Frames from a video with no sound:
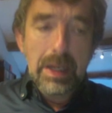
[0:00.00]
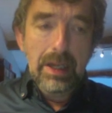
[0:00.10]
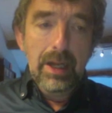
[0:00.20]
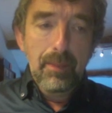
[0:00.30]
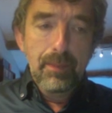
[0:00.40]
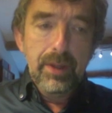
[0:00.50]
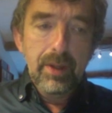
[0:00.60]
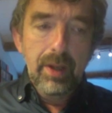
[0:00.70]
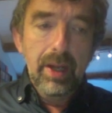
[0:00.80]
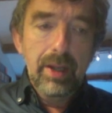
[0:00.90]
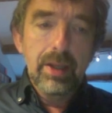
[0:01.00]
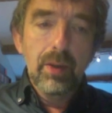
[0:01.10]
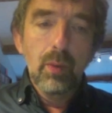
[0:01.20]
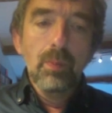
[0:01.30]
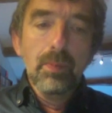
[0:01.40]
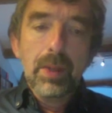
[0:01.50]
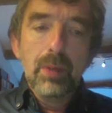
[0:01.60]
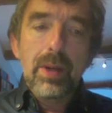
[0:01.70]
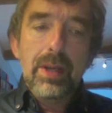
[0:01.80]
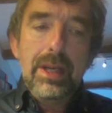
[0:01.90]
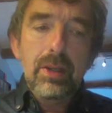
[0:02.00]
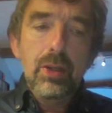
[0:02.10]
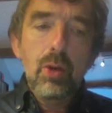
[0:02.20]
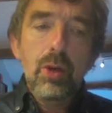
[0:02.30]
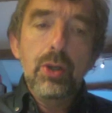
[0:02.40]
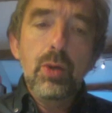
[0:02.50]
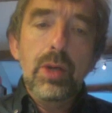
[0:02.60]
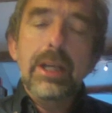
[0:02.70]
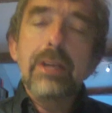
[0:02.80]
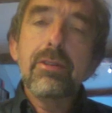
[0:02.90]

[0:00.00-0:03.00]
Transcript: But when the newly